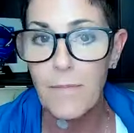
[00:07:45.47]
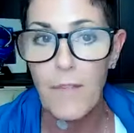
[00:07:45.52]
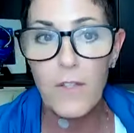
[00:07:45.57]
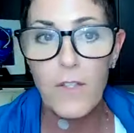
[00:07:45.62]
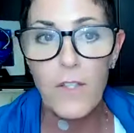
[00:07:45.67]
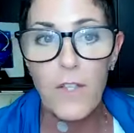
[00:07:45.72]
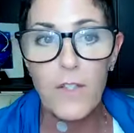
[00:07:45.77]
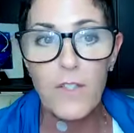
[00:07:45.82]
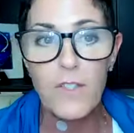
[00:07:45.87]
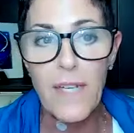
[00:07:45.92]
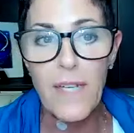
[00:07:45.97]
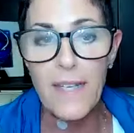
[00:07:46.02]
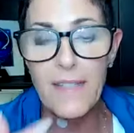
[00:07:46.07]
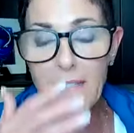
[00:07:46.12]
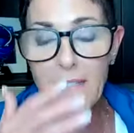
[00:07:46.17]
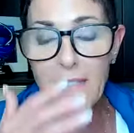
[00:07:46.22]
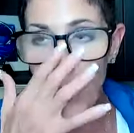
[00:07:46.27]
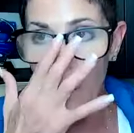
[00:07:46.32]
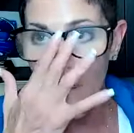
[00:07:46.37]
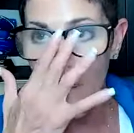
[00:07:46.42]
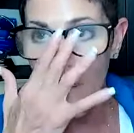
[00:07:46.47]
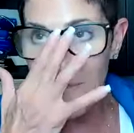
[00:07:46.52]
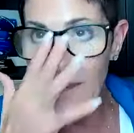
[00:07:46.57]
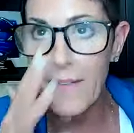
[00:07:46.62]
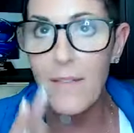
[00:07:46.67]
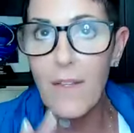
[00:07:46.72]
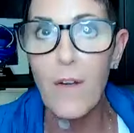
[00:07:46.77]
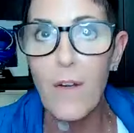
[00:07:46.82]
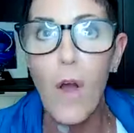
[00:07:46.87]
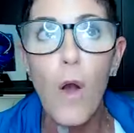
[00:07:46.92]
You know, Staci, one thing
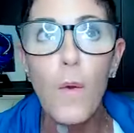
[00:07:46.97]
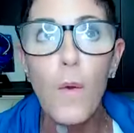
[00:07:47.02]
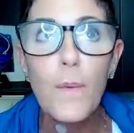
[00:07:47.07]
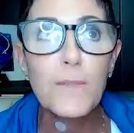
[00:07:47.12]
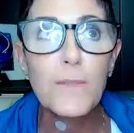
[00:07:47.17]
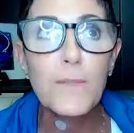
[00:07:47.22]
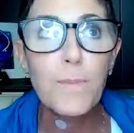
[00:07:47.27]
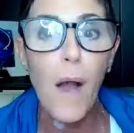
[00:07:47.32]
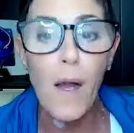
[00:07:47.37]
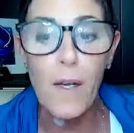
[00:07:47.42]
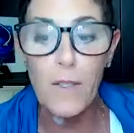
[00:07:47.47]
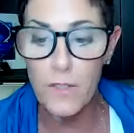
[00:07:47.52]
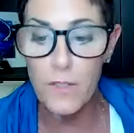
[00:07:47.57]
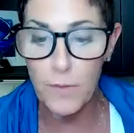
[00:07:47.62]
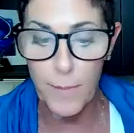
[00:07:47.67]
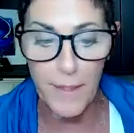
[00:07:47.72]
that always boggles